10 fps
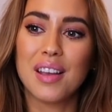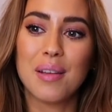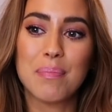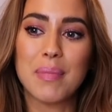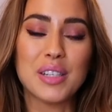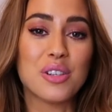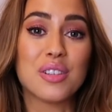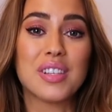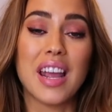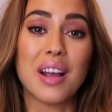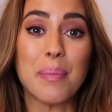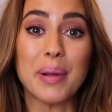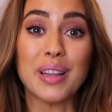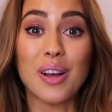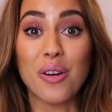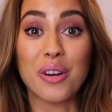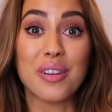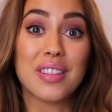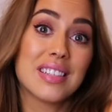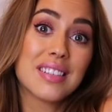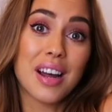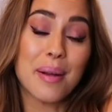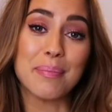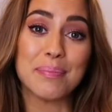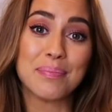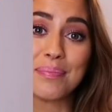it might just take a bit longer this time.